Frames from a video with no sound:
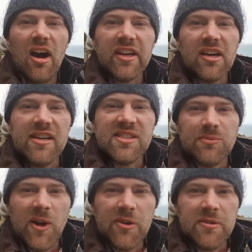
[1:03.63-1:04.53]
Hi guys,
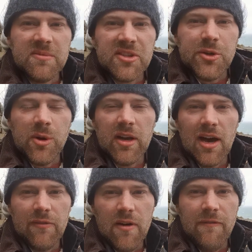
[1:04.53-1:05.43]
and welcome to
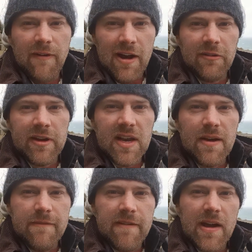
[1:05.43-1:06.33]
another very
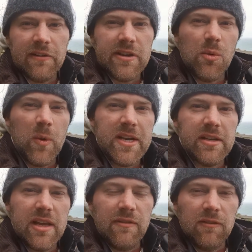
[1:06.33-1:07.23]

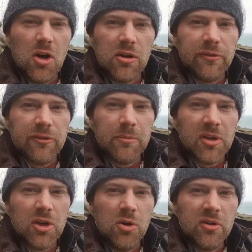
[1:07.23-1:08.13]
windy vlog from
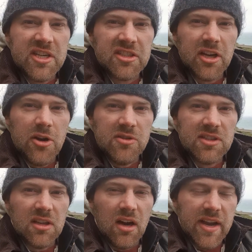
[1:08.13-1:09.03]
the Cornish
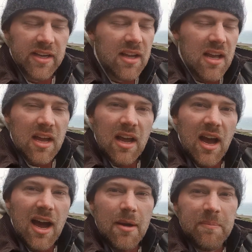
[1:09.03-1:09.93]
coastline.
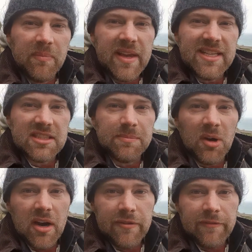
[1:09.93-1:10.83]
It's
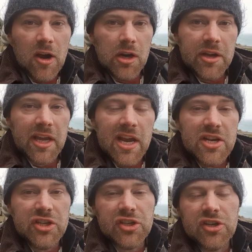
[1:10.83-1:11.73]
my third
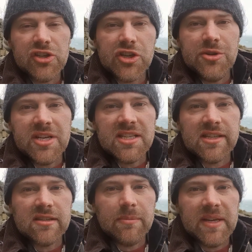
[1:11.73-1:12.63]
location shooting
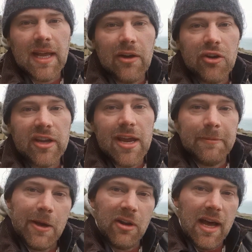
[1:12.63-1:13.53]
since I've been down here. I came
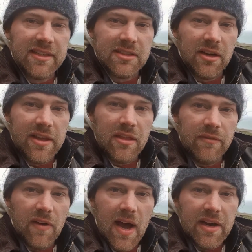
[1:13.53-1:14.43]
down last night in the
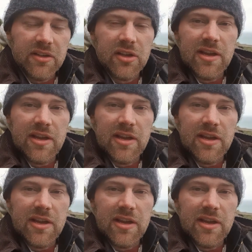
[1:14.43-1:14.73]
van.